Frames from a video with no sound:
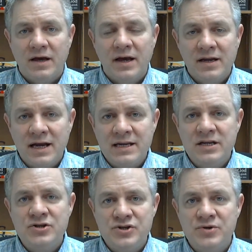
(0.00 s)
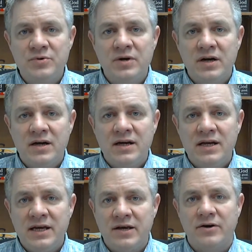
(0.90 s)
And I need you
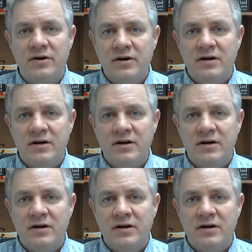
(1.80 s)
here.